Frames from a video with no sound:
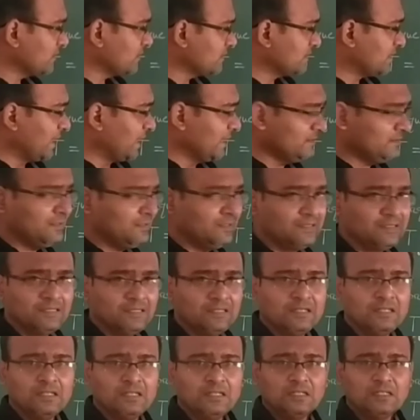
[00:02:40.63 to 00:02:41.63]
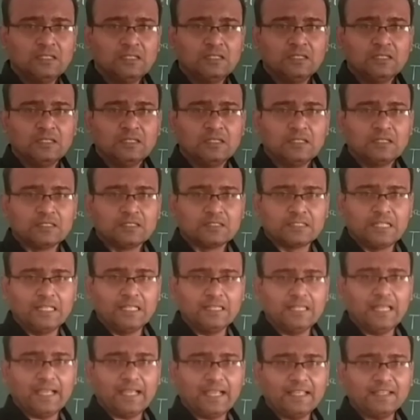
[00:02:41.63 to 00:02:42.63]
Then
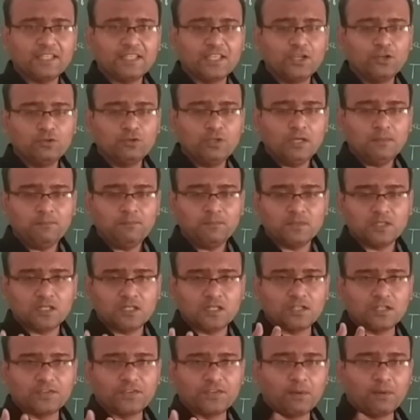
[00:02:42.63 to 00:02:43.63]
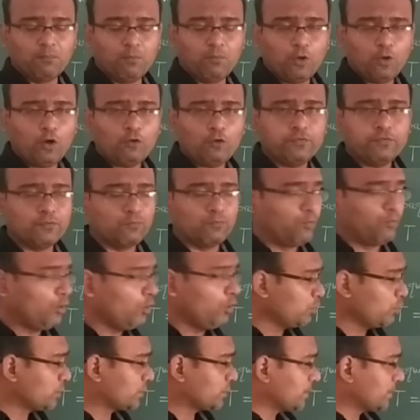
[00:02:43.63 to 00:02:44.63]
they can give the number of
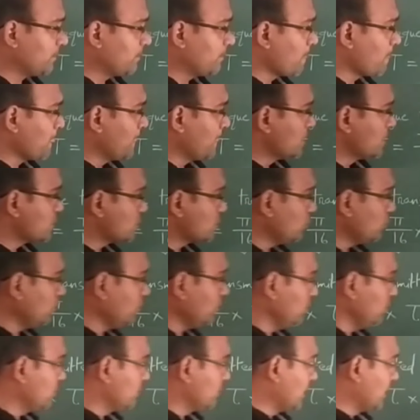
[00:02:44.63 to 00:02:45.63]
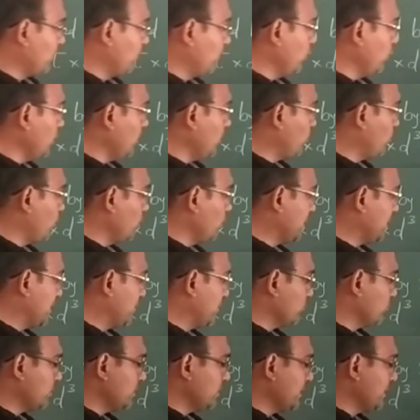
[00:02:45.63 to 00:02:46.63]
bolt. So number of bolt
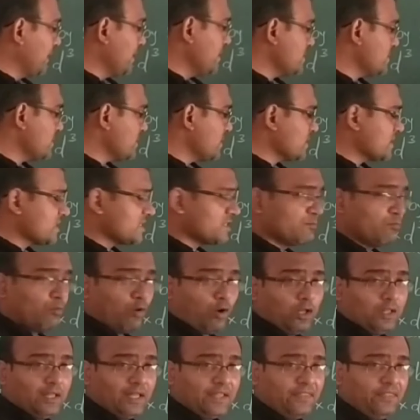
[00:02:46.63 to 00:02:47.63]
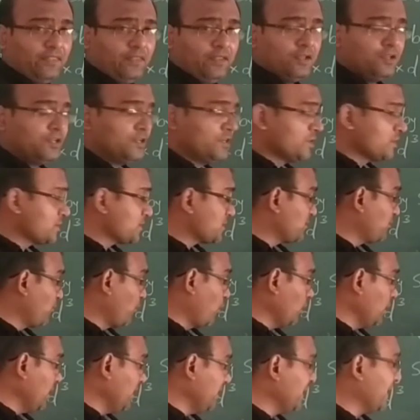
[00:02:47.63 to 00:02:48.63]
denoted as small n
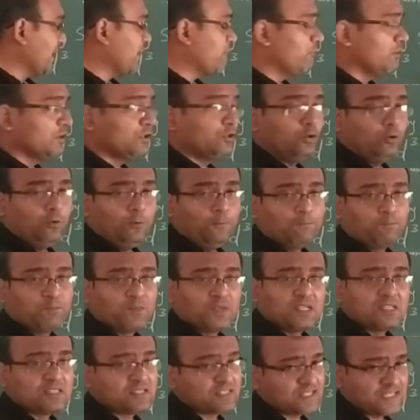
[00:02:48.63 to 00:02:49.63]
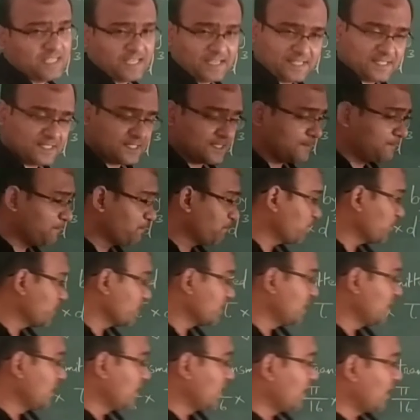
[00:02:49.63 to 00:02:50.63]
equal to 6.
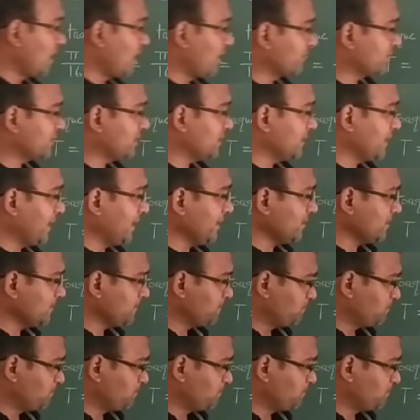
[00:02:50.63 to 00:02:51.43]
After that,